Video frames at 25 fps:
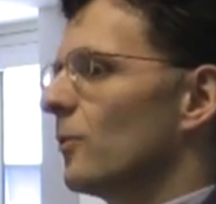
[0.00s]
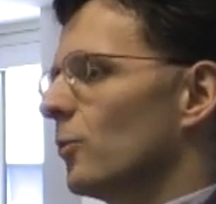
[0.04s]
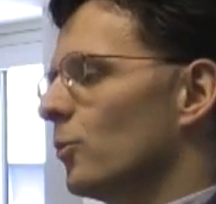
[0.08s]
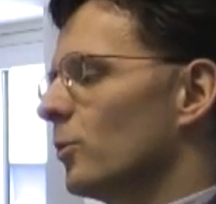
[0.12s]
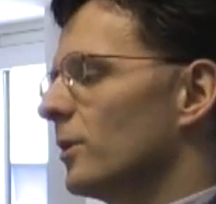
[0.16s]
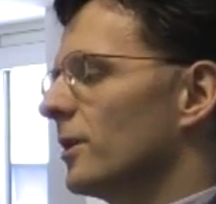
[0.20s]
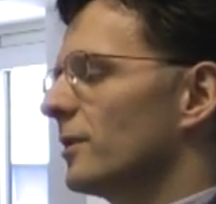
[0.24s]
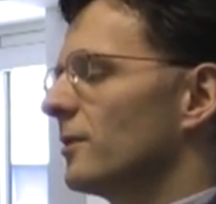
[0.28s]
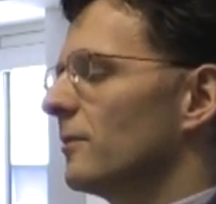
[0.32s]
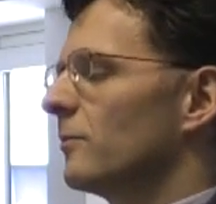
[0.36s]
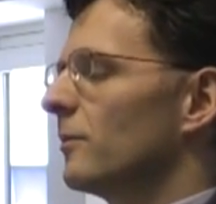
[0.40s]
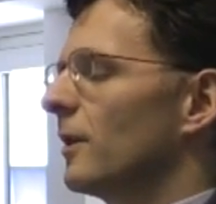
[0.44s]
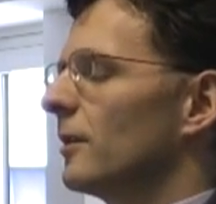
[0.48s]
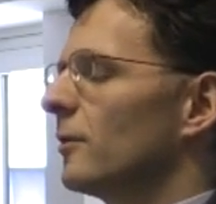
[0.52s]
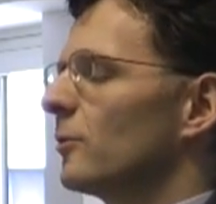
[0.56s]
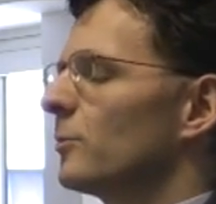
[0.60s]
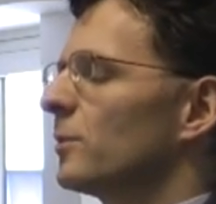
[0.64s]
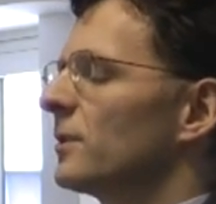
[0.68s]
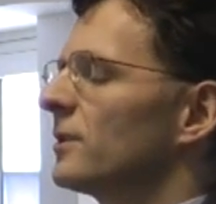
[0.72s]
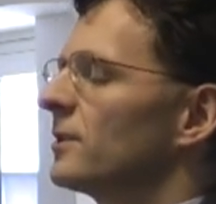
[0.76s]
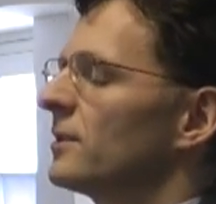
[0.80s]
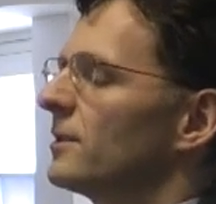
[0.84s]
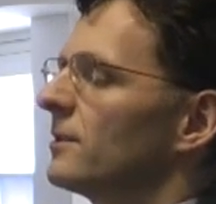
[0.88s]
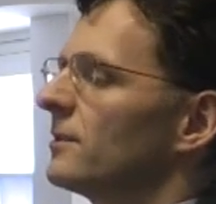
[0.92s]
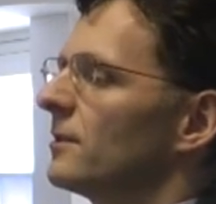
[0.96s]
We are
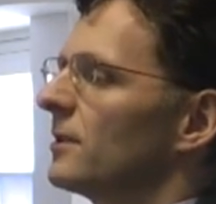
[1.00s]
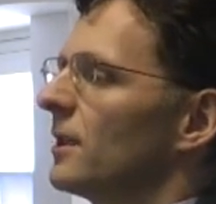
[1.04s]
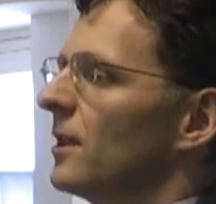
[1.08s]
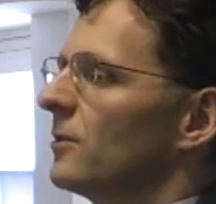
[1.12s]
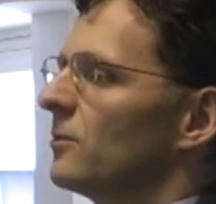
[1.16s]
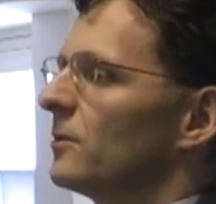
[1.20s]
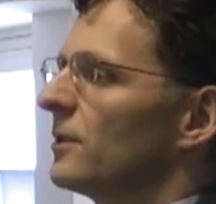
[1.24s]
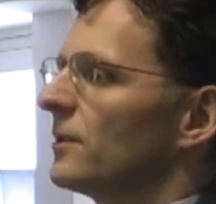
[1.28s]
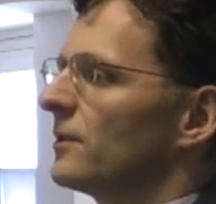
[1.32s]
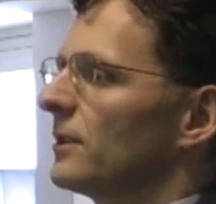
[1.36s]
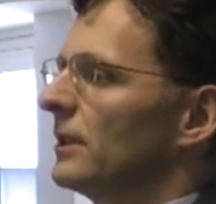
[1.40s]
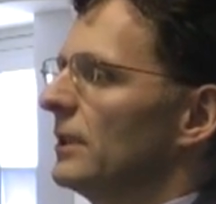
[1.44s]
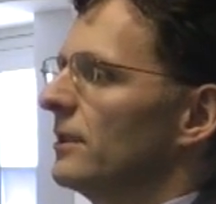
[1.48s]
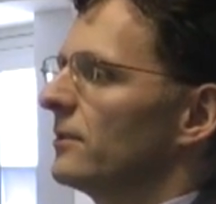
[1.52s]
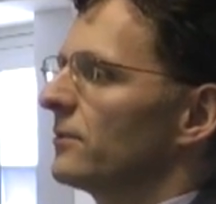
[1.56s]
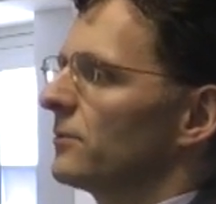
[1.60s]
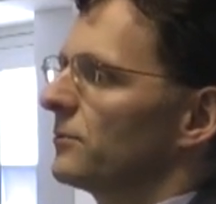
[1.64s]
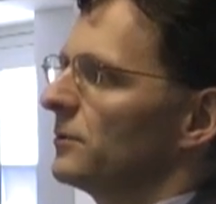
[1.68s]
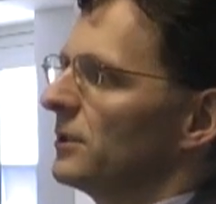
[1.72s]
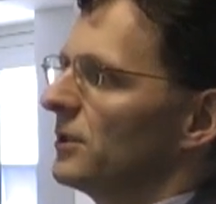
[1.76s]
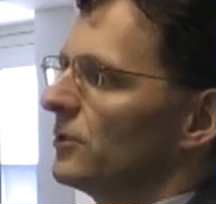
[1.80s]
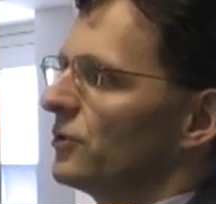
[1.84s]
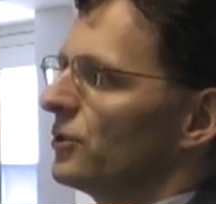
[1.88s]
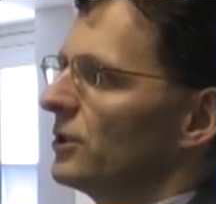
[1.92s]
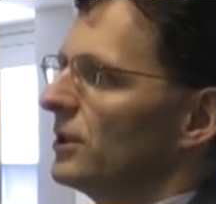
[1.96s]
developing our
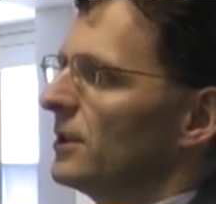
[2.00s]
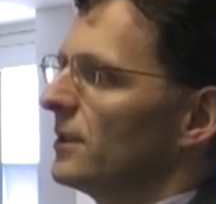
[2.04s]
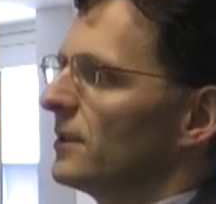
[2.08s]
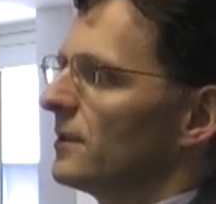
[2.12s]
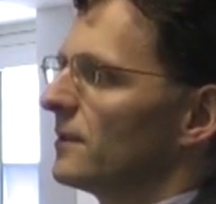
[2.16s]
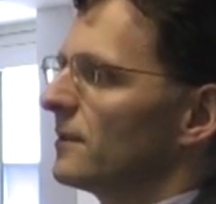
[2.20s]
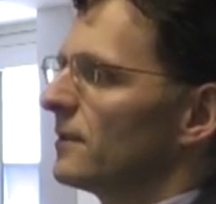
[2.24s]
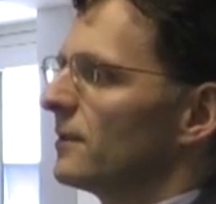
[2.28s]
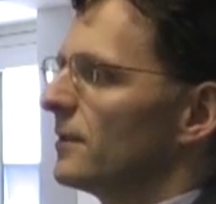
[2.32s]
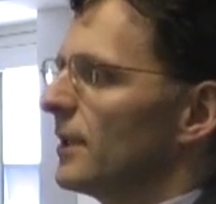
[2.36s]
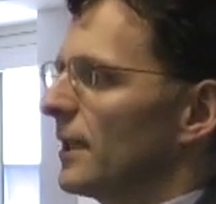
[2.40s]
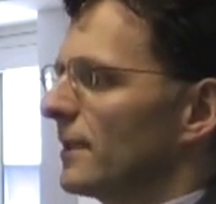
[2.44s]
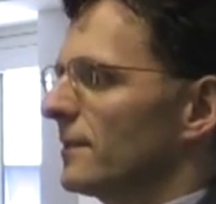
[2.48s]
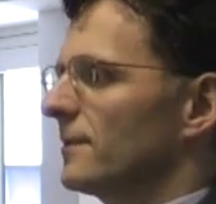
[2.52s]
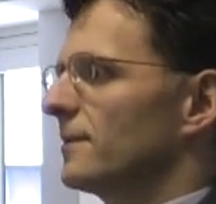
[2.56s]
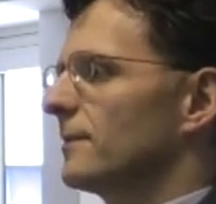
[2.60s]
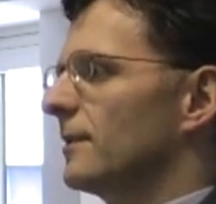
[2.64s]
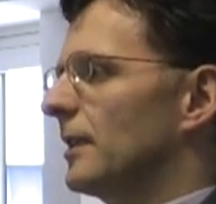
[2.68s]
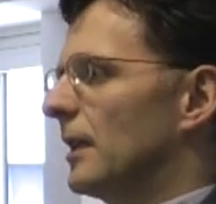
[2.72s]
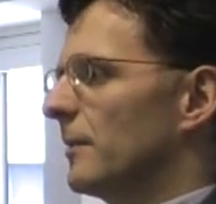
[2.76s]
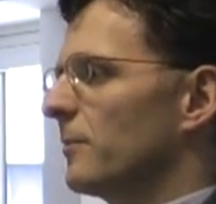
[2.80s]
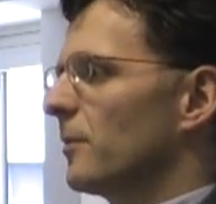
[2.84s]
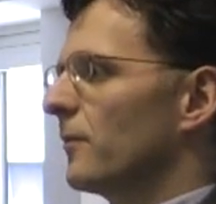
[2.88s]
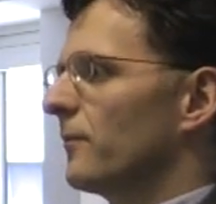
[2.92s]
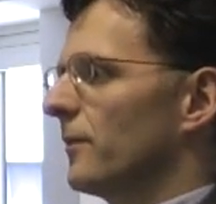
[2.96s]
D3G. It's the next
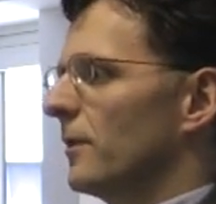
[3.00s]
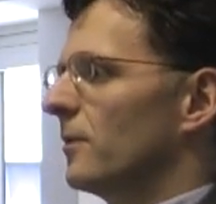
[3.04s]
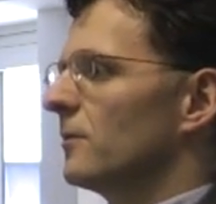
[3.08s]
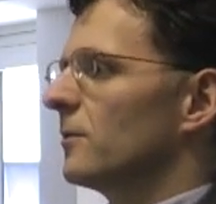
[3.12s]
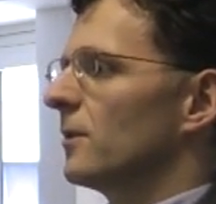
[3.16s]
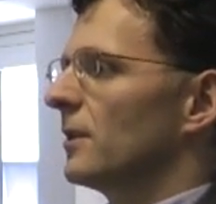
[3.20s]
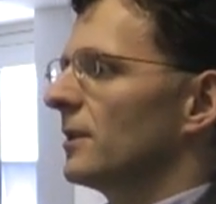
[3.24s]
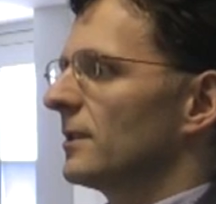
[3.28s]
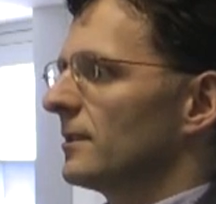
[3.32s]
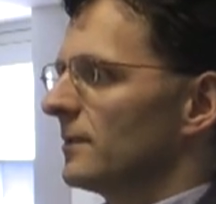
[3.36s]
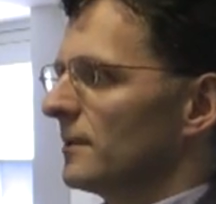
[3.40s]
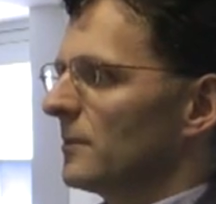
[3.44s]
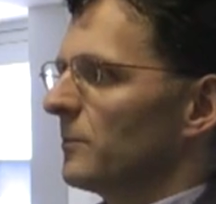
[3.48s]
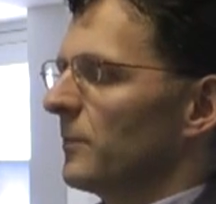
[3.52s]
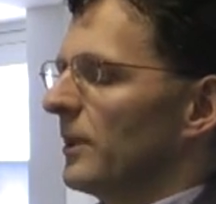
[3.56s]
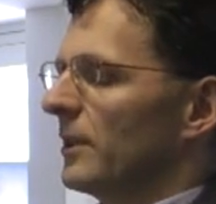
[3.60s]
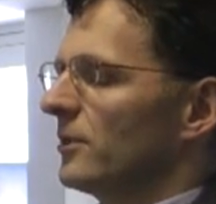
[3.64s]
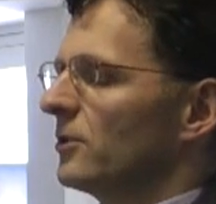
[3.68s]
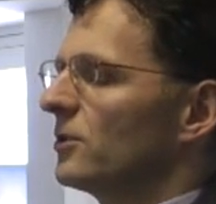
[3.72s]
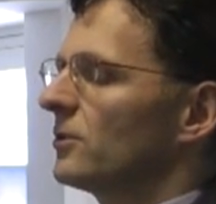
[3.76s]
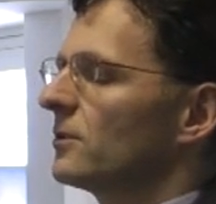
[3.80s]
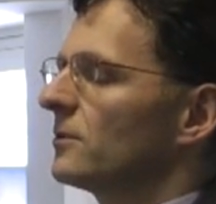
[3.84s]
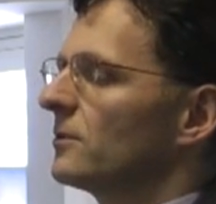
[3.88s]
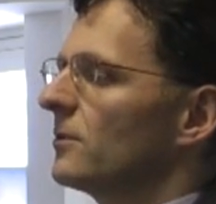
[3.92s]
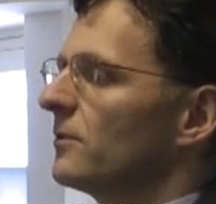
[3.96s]
step of our
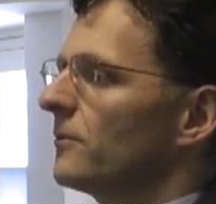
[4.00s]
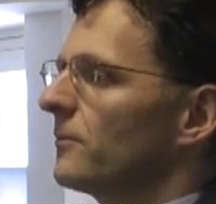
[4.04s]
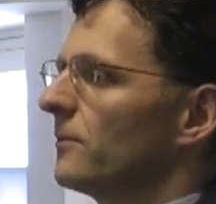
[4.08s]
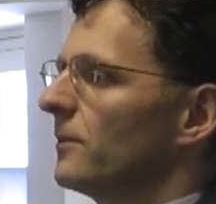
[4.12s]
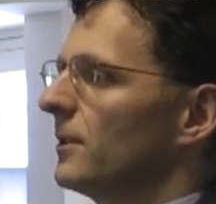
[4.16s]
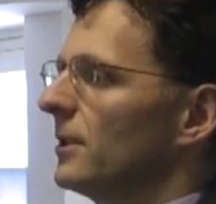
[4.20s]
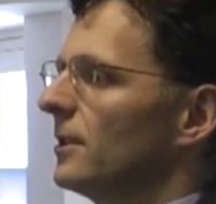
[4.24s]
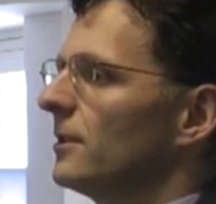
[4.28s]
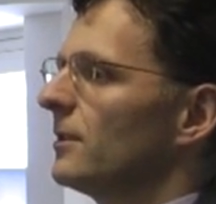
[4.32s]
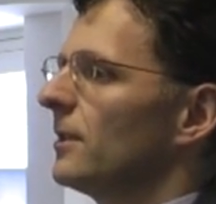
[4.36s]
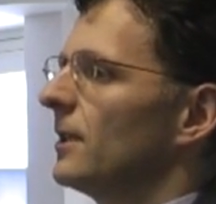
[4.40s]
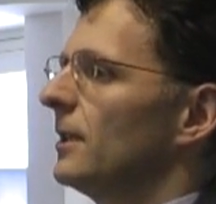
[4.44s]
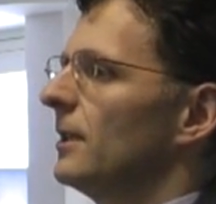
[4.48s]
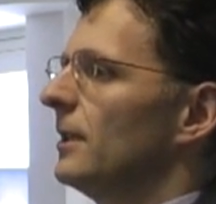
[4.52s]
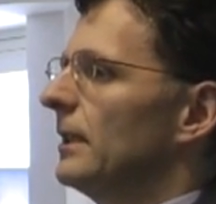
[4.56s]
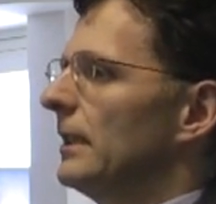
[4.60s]
dispatching software.